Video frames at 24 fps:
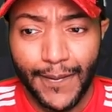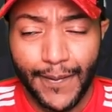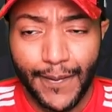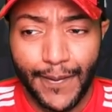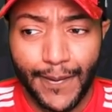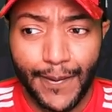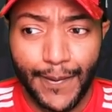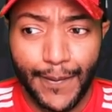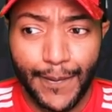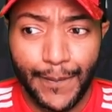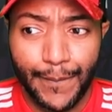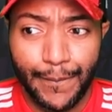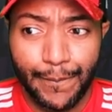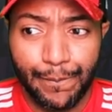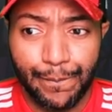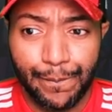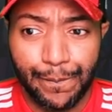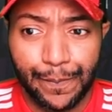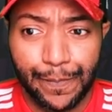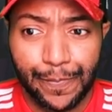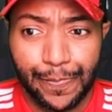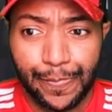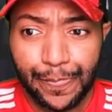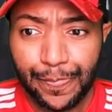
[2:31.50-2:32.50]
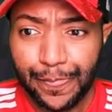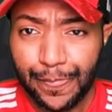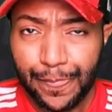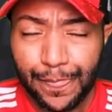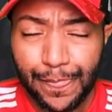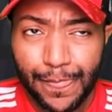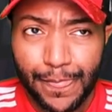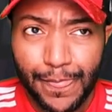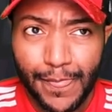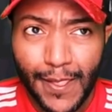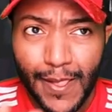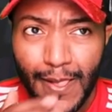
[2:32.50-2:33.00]
Um,
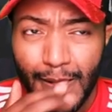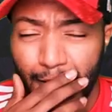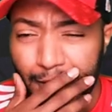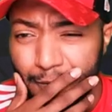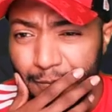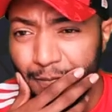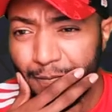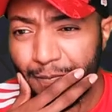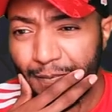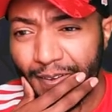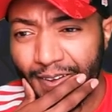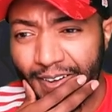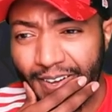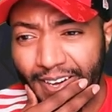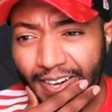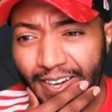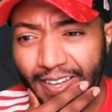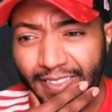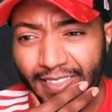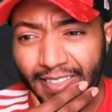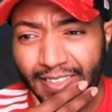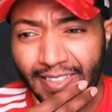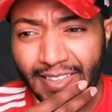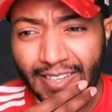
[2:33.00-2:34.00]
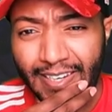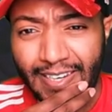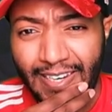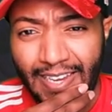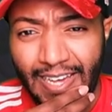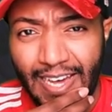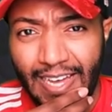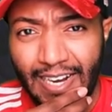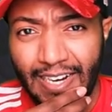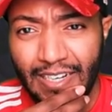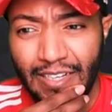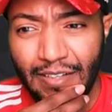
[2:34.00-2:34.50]
other than
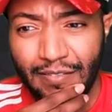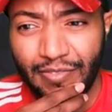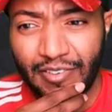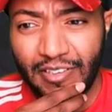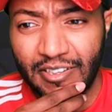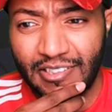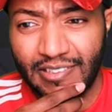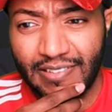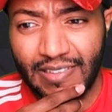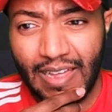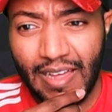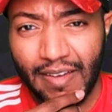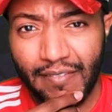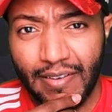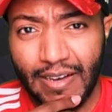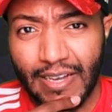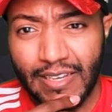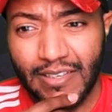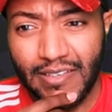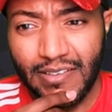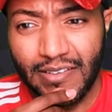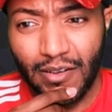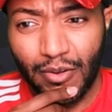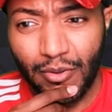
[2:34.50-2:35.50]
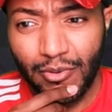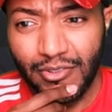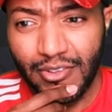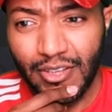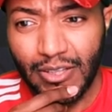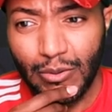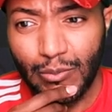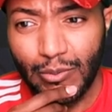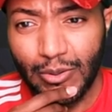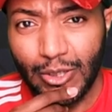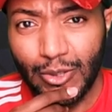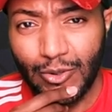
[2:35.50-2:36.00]
that, in the first half, I don't
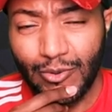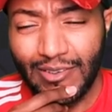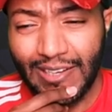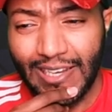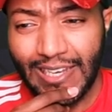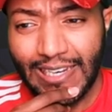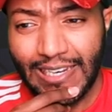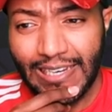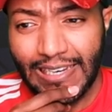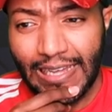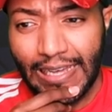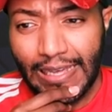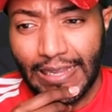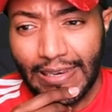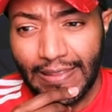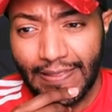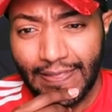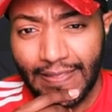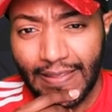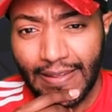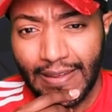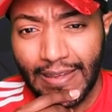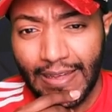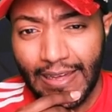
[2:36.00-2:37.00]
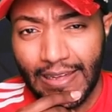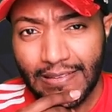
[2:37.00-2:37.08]
think we created anything.